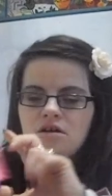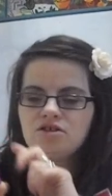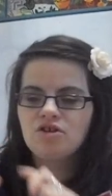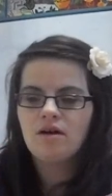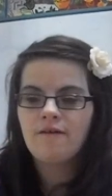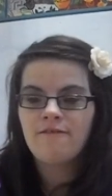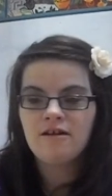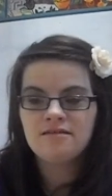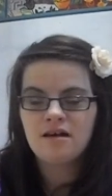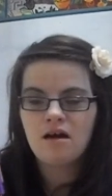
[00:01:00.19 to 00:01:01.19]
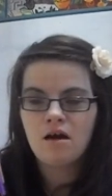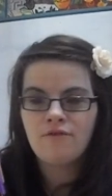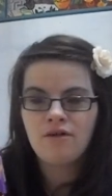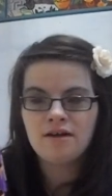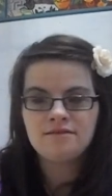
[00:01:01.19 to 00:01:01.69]
So I find I'll
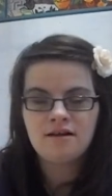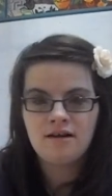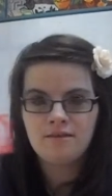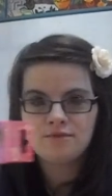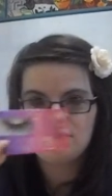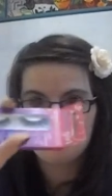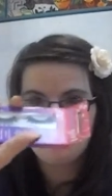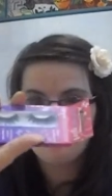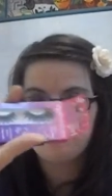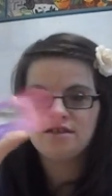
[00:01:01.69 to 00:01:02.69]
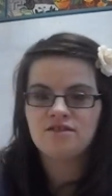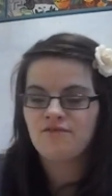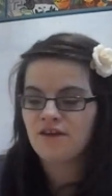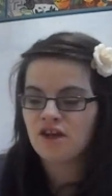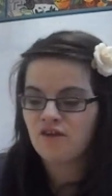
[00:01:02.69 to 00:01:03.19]
find time to wear this. So
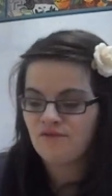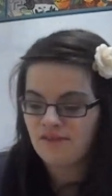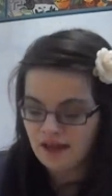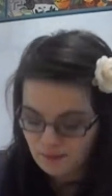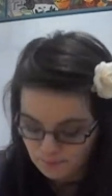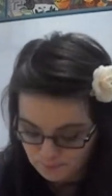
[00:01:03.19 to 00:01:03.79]
thank you for that.